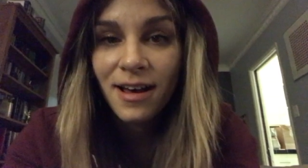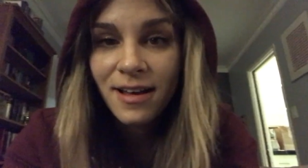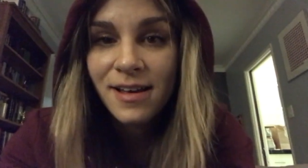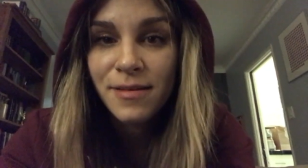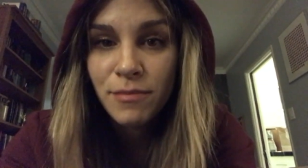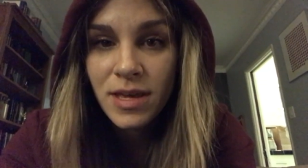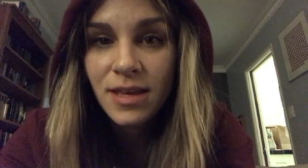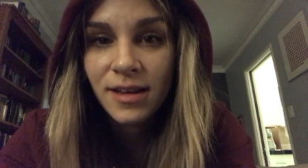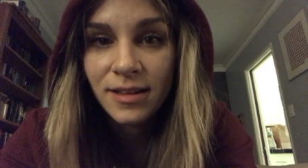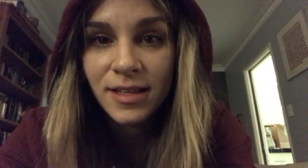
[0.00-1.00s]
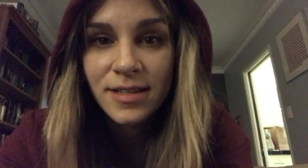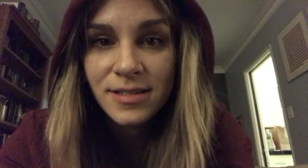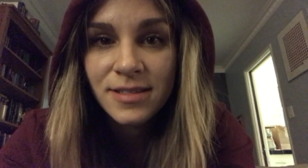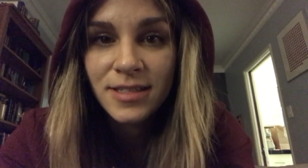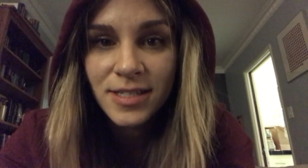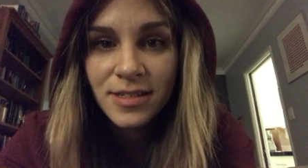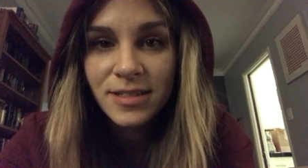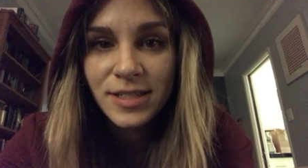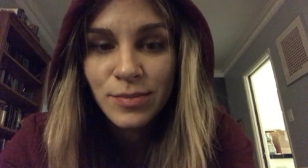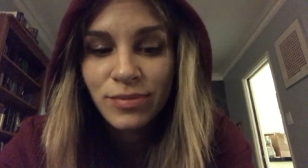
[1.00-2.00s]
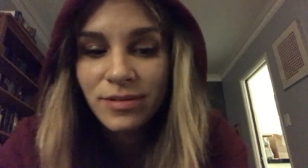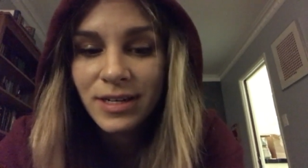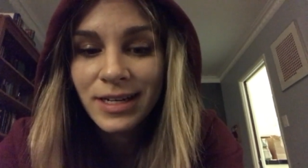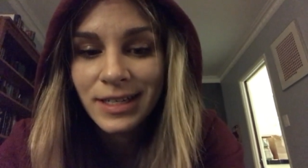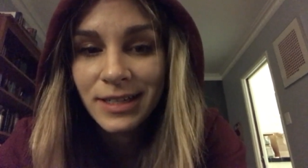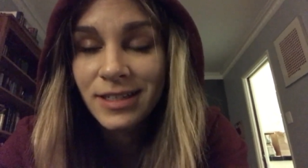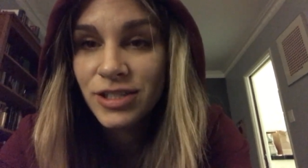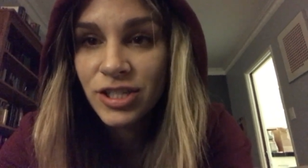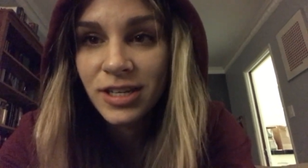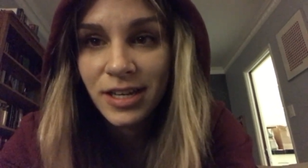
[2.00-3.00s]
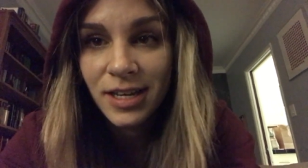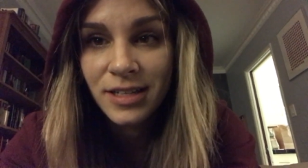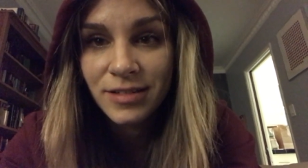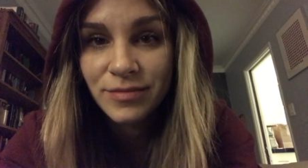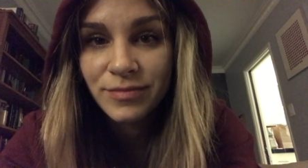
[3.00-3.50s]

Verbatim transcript: I mean, this looks pretty legit